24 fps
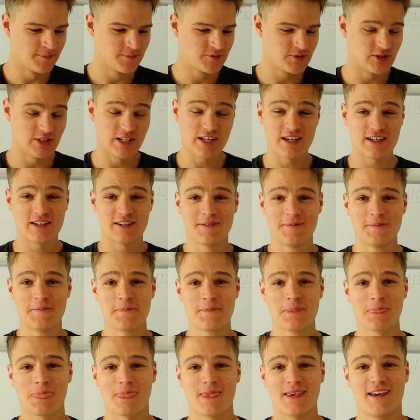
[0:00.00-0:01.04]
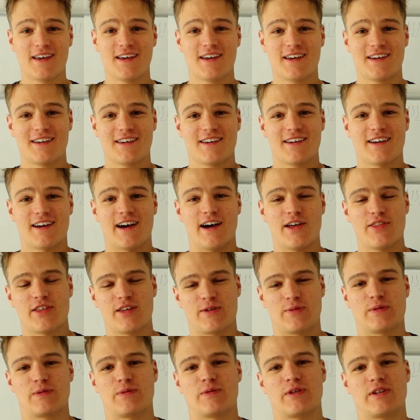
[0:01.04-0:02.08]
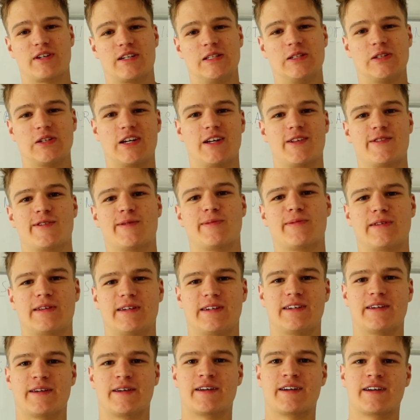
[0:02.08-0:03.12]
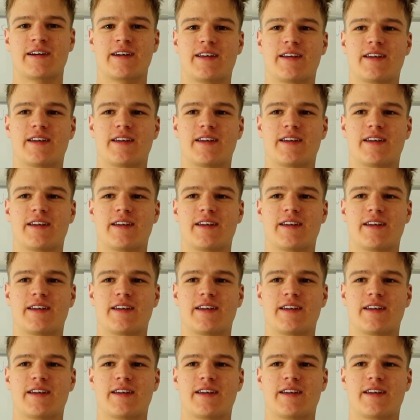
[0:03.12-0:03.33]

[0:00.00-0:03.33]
Today I thought we were going to look at something